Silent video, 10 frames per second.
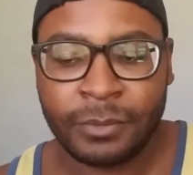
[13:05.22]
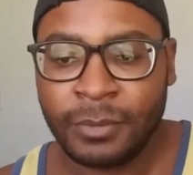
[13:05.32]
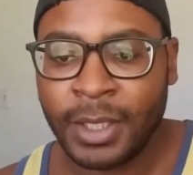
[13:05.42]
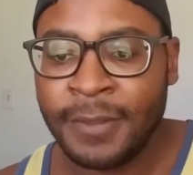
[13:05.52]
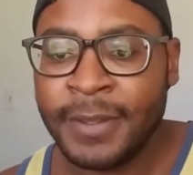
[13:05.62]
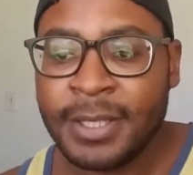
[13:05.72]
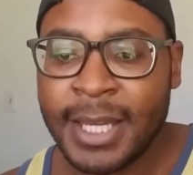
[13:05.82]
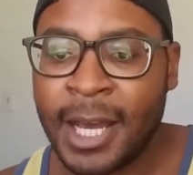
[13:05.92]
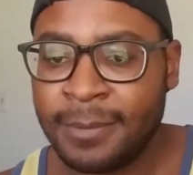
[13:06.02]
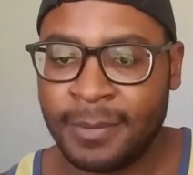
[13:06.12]
This
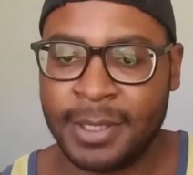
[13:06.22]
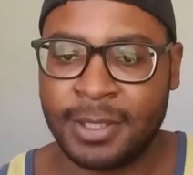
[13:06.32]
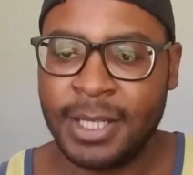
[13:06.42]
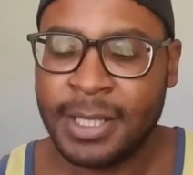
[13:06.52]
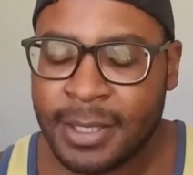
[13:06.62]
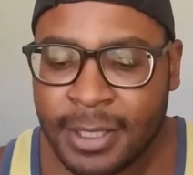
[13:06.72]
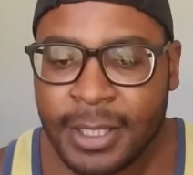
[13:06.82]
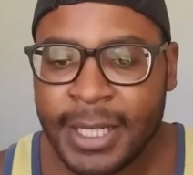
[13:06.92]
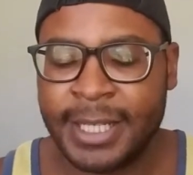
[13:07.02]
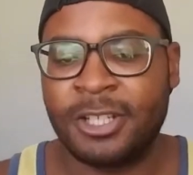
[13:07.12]
album it's
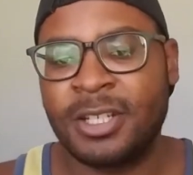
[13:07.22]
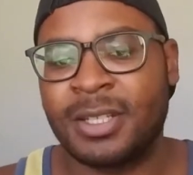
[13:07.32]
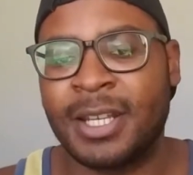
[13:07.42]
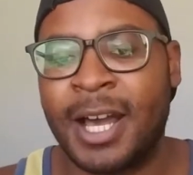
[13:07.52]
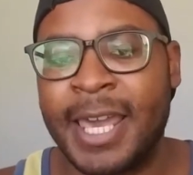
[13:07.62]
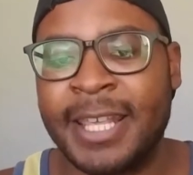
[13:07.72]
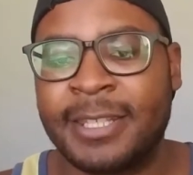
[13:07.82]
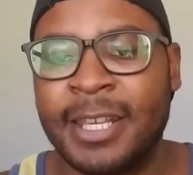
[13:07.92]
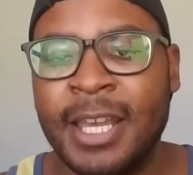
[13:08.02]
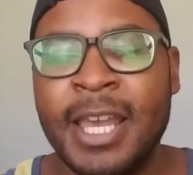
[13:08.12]
good. It's
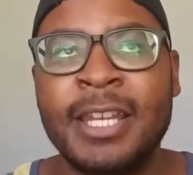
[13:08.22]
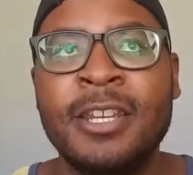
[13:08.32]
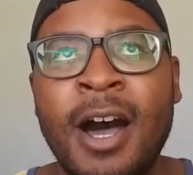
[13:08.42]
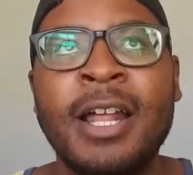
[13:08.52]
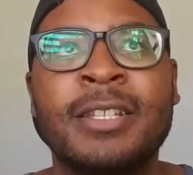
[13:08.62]
not